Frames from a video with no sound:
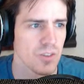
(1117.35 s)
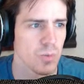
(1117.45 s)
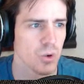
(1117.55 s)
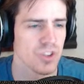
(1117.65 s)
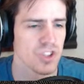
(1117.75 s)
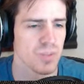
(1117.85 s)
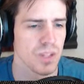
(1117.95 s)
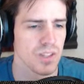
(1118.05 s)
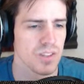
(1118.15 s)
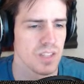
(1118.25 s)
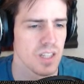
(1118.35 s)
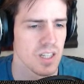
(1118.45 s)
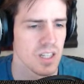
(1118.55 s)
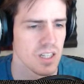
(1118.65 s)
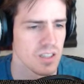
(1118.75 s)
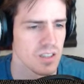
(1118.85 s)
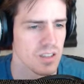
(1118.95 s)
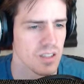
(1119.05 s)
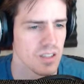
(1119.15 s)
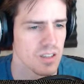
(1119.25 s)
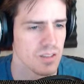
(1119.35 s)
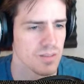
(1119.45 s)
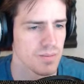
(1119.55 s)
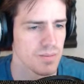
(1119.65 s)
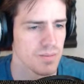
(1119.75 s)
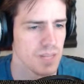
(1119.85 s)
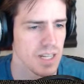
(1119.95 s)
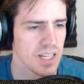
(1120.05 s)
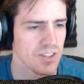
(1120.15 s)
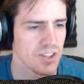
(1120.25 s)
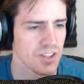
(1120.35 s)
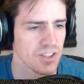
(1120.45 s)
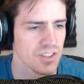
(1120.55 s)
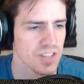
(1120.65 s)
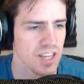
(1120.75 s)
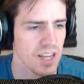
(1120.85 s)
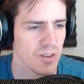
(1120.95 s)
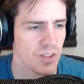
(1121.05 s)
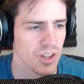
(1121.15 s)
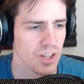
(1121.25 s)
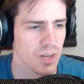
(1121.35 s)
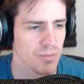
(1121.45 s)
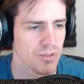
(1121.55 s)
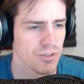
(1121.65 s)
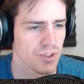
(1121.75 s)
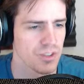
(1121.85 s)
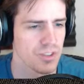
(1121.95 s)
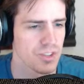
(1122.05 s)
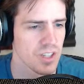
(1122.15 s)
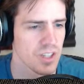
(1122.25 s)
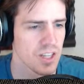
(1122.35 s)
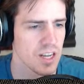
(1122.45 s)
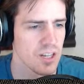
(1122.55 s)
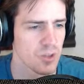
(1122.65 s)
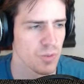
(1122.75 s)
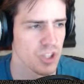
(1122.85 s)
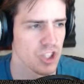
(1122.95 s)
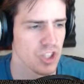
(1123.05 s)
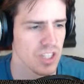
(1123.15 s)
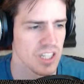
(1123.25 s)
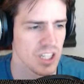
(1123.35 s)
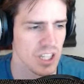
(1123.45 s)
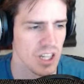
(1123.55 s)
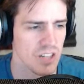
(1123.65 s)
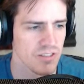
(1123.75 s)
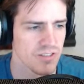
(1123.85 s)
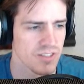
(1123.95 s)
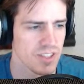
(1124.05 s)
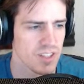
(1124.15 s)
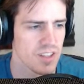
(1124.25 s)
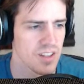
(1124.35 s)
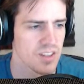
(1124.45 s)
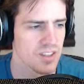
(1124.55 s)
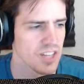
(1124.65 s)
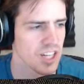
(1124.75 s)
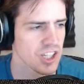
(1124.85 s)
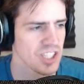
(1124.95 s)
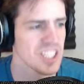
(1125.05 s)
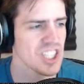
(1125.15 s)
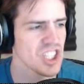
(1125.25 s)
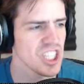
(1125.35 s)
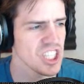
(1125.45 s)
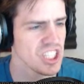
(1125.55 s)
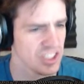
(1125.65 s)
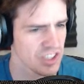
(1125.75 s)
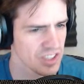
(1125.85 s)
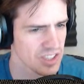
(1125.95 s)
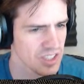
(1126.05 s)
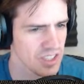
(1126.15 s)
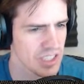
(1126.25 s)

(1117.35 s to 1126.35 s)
It's worse to spill it. Um, I guess I'll take out the cup first and use my shirt like a glove? This is actually ingenious.